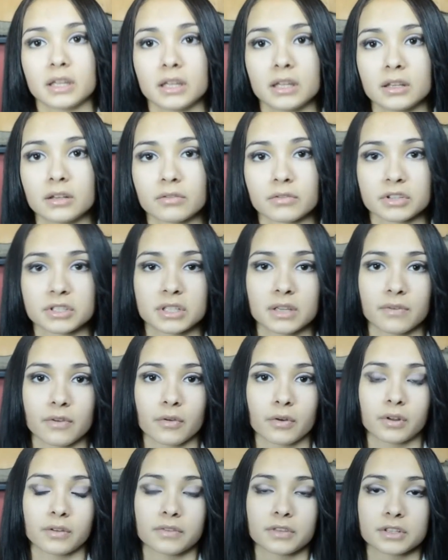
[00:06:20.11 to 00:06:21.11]
in
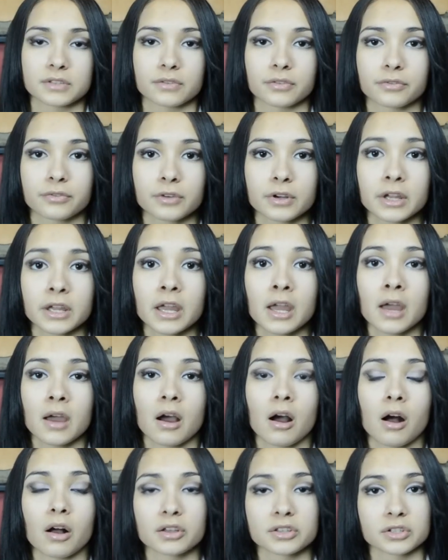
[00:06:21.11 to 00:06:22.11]
receiving one of these for free,
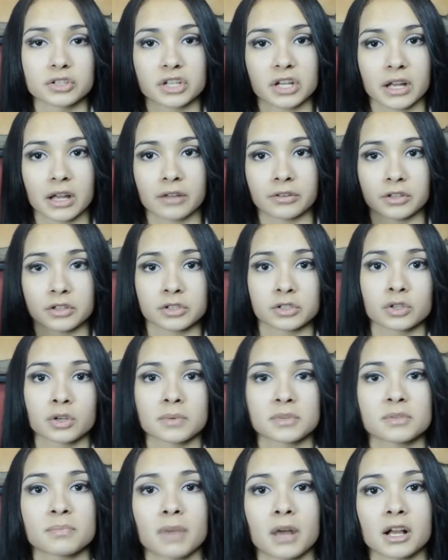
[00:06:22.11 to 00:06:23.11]
also check out the
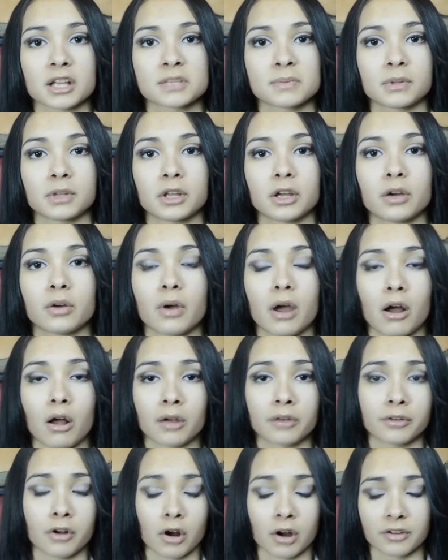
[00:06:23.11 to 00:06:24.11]
description box below
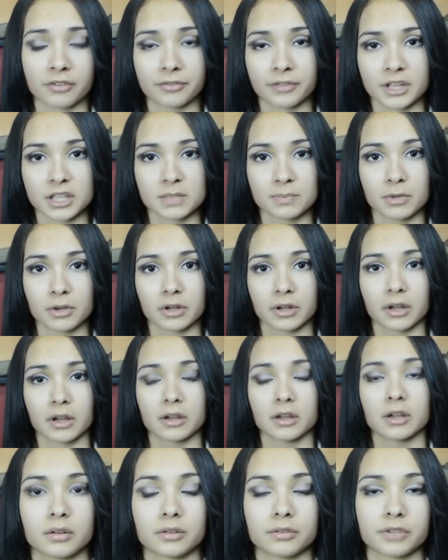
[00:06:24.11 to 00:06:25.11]
on our Facebook,
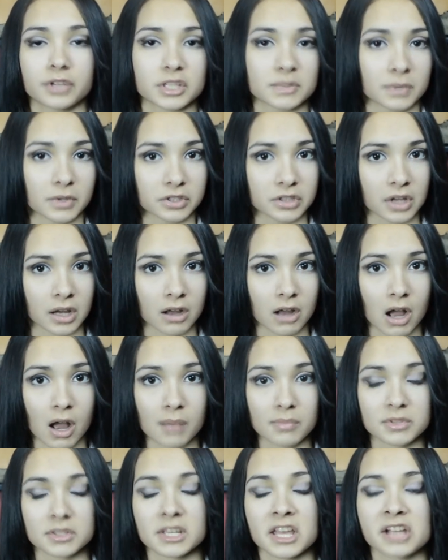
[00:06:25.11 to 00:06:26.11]

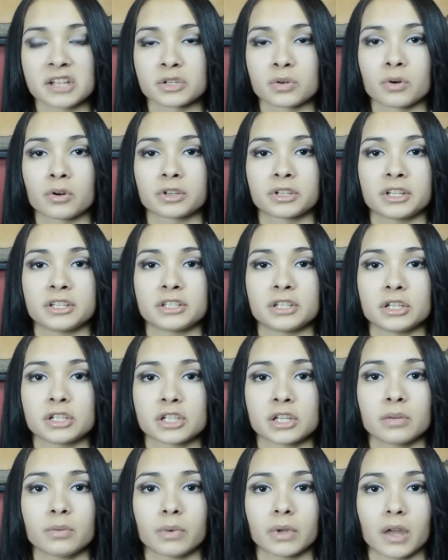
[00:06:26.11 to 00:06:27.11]

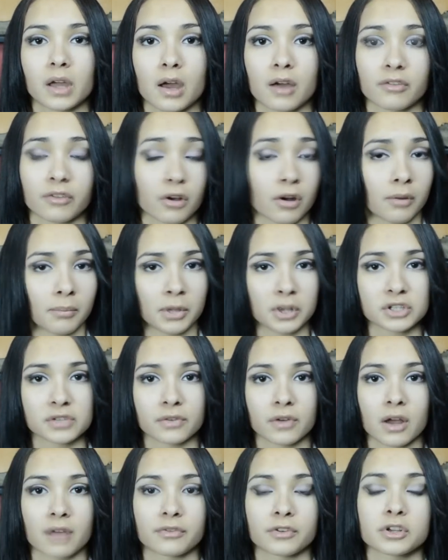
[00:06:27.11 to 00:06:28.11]
facebook.com/CoreTCG. We have a bunch
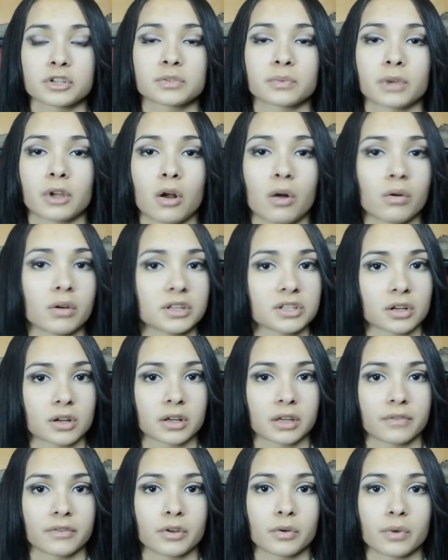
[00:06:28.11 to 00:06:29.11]
of offers. We always
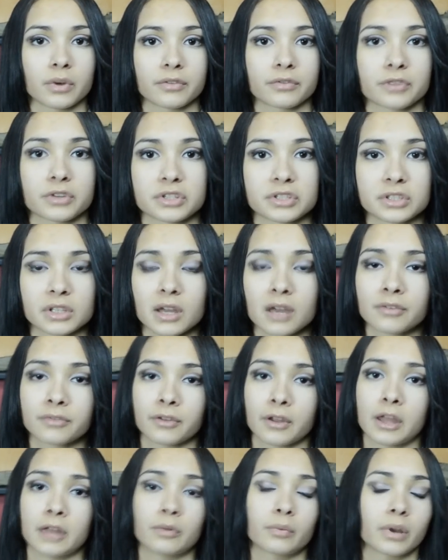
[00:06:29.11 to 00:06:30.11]
are giving away free
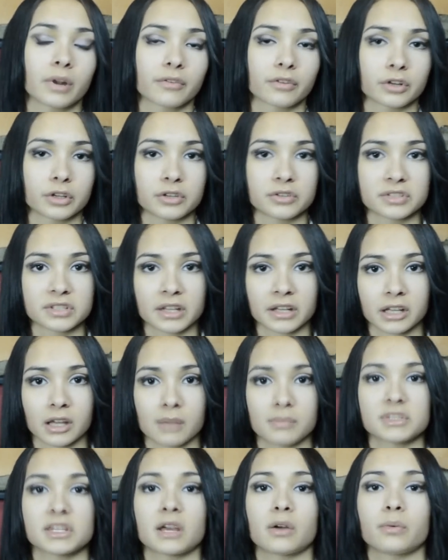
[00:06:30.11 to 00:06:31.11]
stuff, and whenever a new set
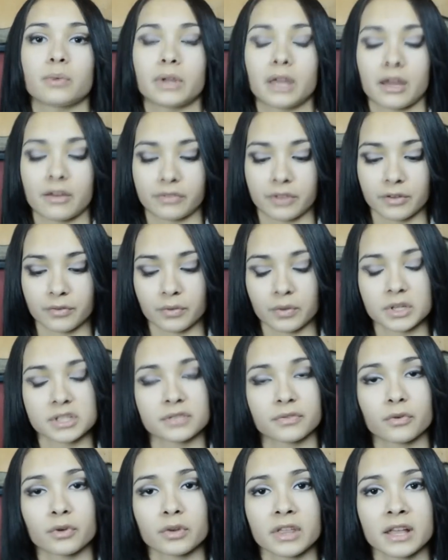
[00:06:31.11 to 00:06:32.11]
comes out, we have
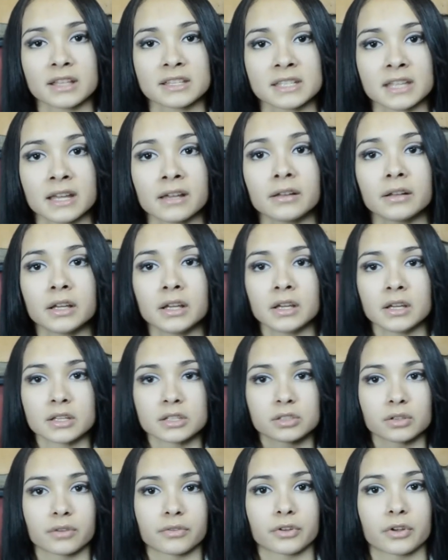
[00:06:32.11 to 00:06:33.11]
giveaways for that set.
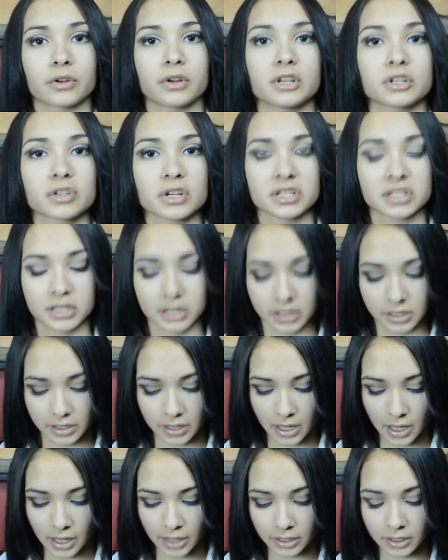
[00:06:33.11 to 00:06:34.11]
So if you're interested
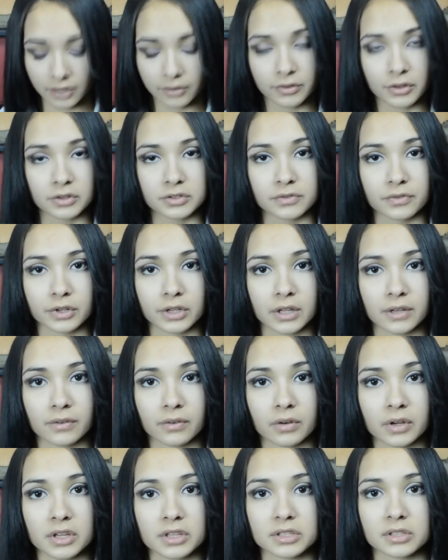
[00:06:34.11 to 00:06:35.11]
in any of those free
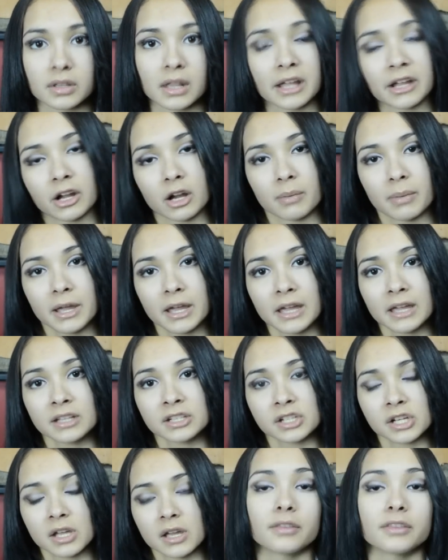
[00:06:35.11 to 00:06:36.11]
giveaways, like our
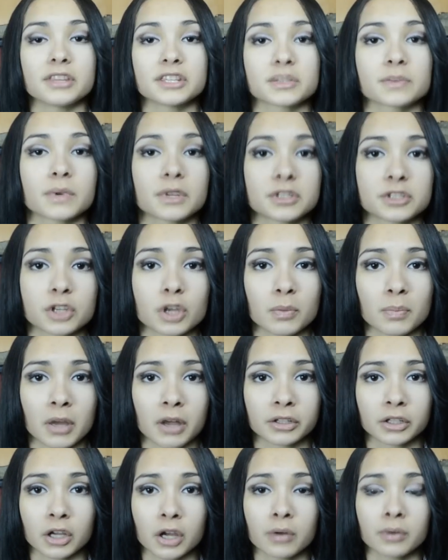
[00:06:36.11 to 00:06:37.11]
page. This week's
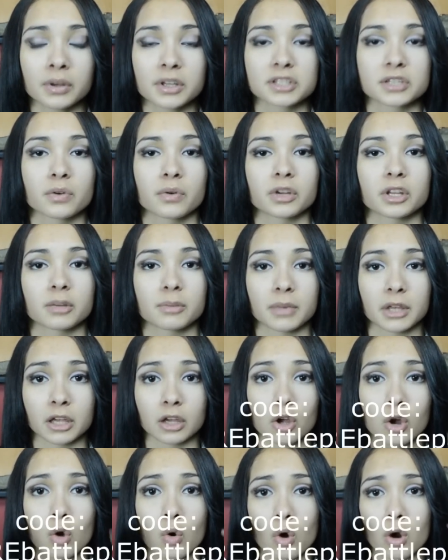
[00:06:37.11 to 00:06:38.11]
coupon code is going to
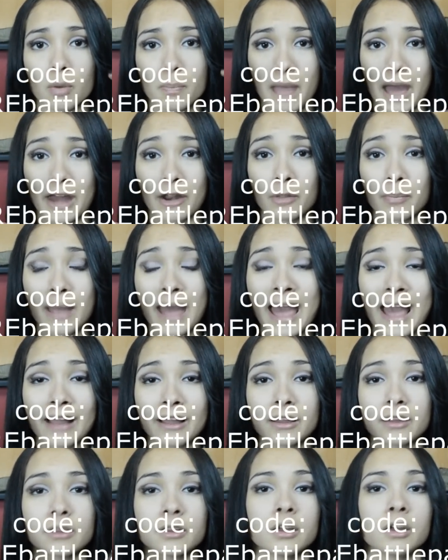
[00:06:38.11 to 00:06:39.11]
be Core Battle
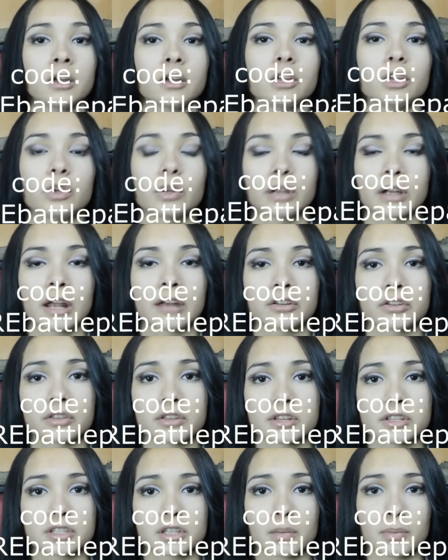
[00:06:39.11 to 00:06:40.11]
Pack. You can enter
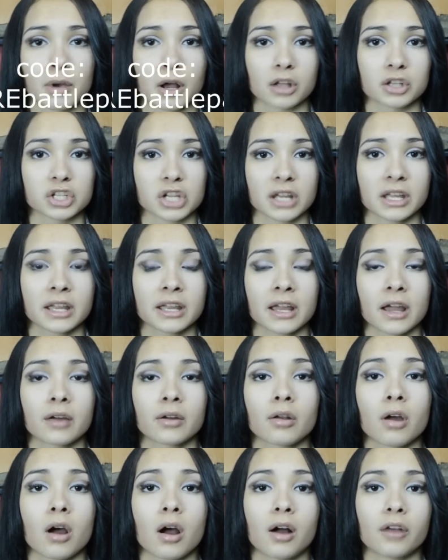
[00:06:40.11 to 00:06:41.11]
this upon checking
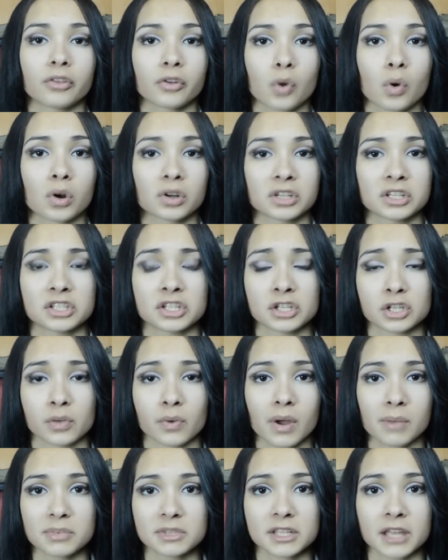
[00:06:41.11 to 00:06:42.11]
out on the CoreTCG
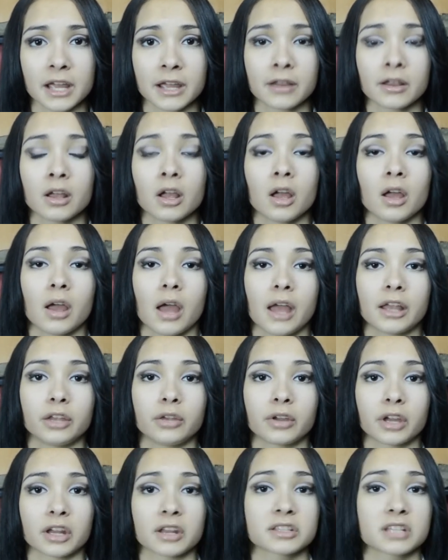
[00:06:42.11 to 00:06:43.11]
website,
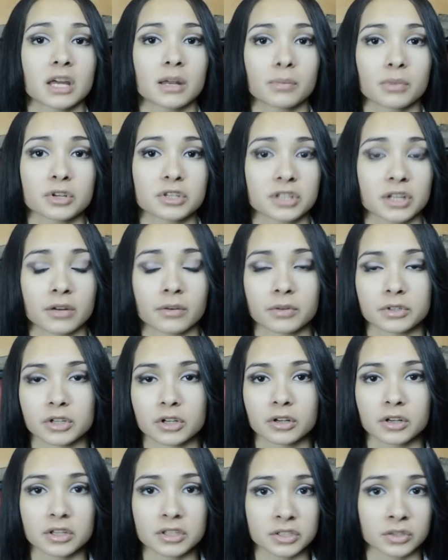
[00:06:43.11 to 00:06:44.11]
and you get a 10%
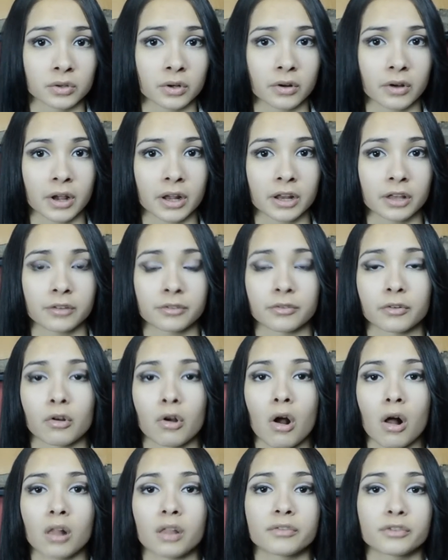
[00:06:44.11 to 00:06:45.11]
return in-store credit for
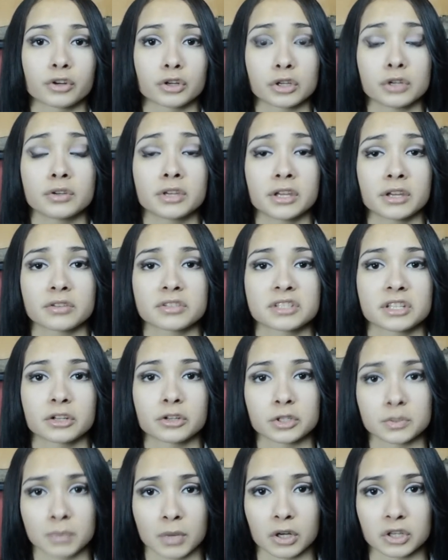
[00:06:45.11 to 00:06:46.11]
all of your Yu-Gi-Oh!
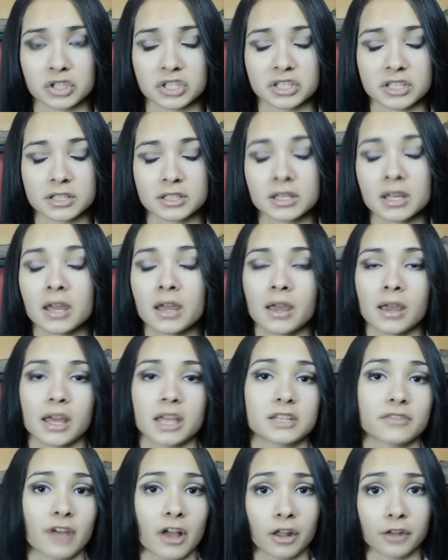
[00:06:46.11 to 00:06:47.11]
Singles purchases.
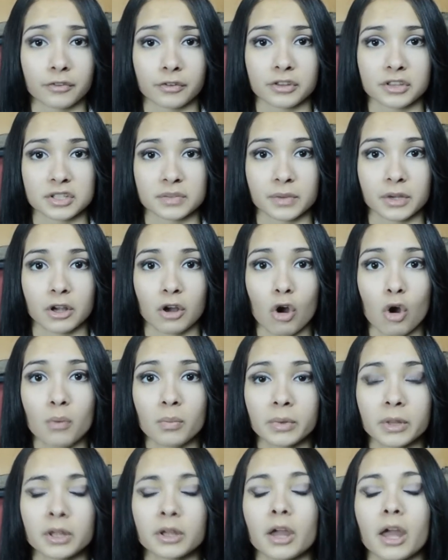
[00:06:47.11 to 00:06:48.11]
It's valid for this week
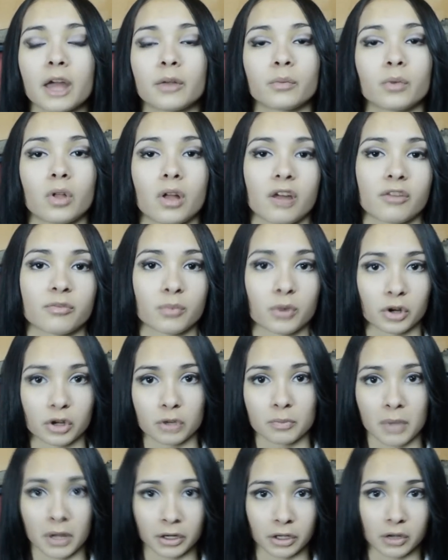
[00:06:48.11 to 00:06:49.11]
only, and we'll have more
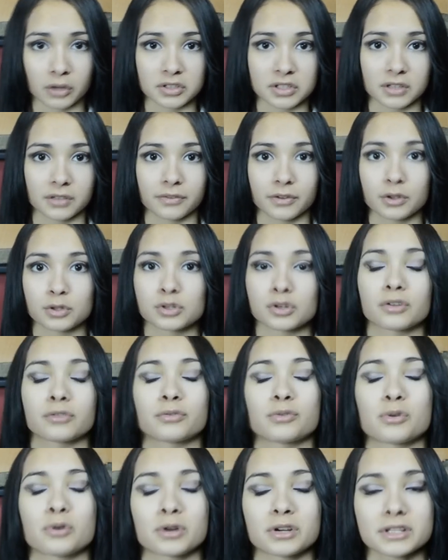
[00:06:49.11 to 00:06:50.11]
coupon codes in the future,
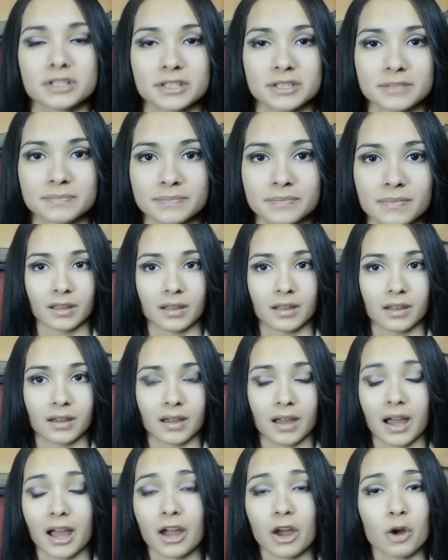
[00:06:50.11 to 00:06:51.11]
of course.
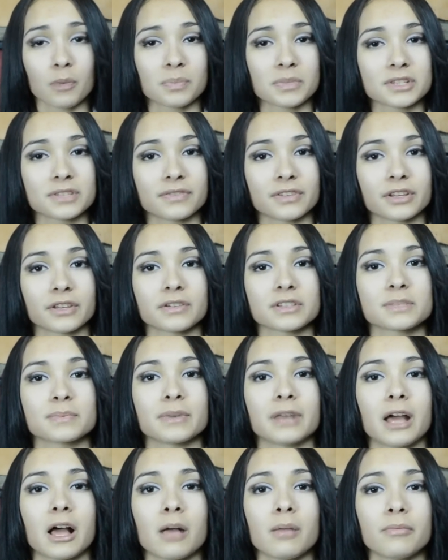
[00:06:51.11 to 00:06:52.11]
I hope this video has
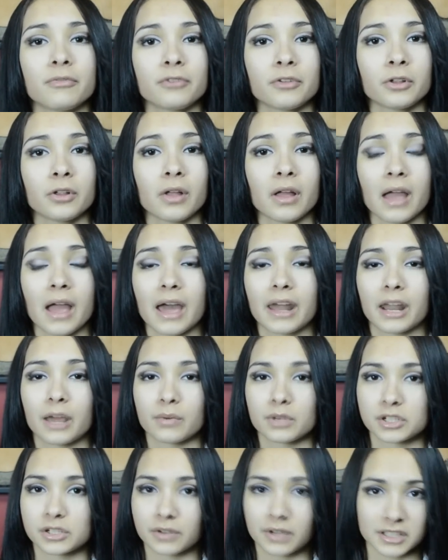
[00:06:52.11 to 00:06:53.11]
been helpful, and I
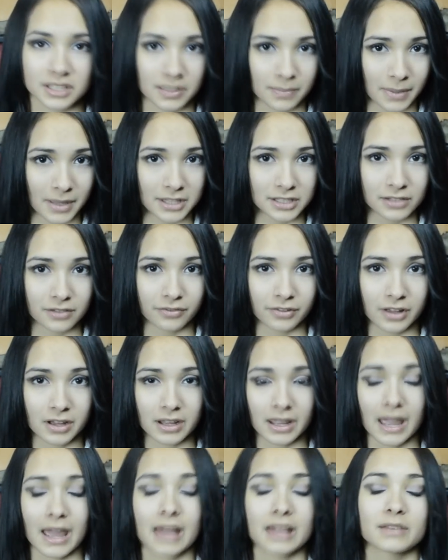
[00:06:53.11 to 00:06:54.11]
wish you guys the best of
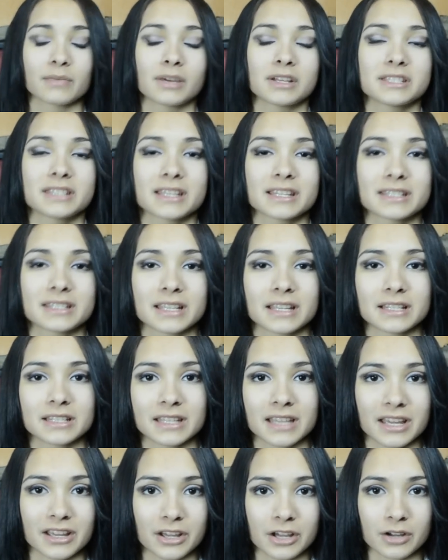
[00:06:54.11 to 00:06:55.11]
luck at YCS San
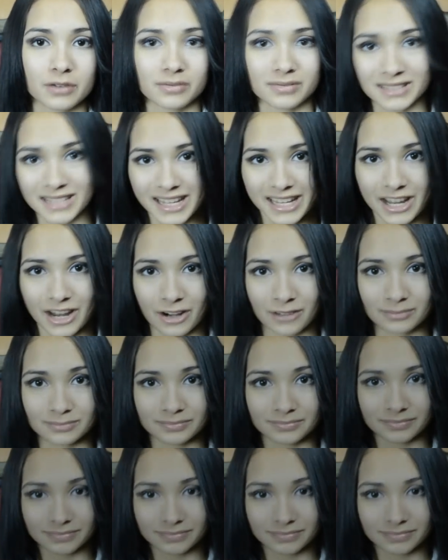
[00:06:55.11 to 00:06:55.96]
Diego. Take care.